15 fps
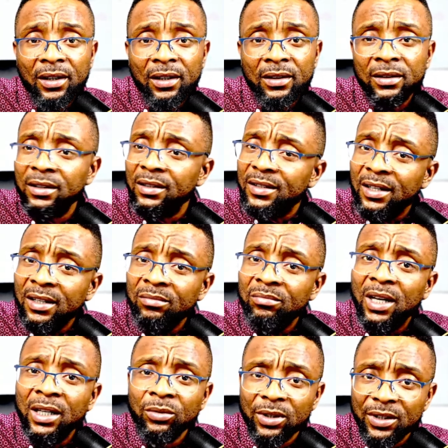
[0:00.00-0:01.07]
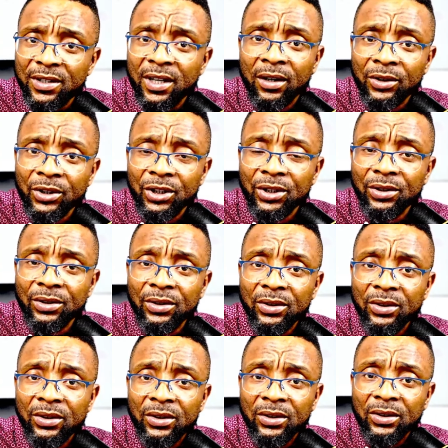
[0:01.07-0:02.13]
The same man will tell you,
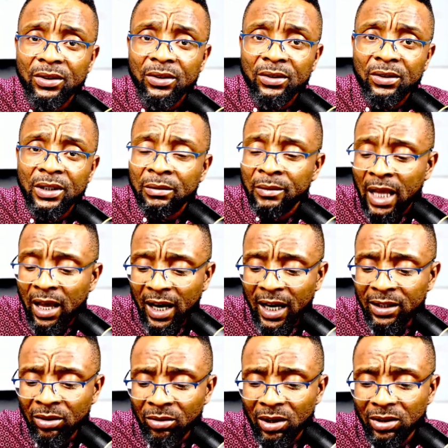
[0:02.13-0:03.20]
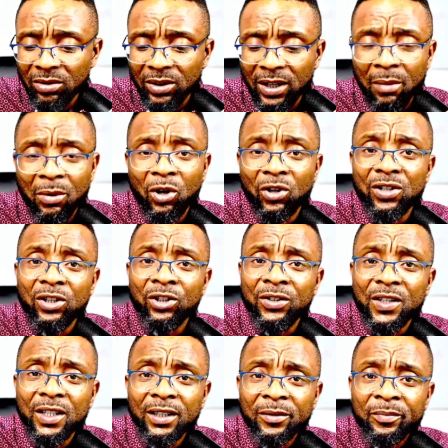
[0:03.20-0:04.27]
I don't want to die. Because you
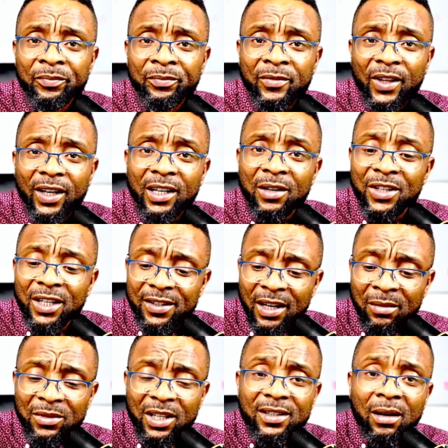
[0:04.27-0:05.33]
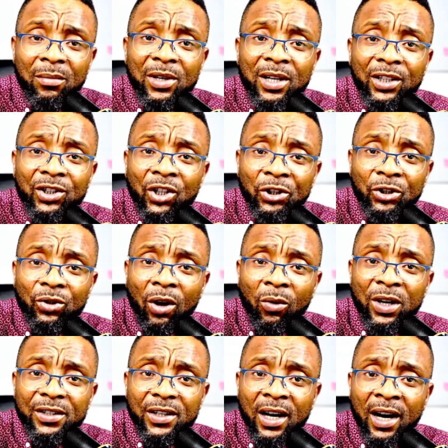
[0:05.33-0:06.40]
see, if the same determination you
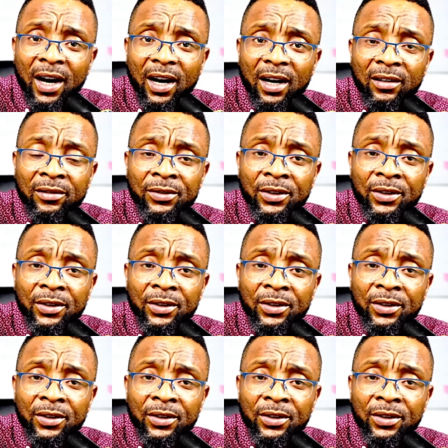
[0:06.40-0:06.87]
always have,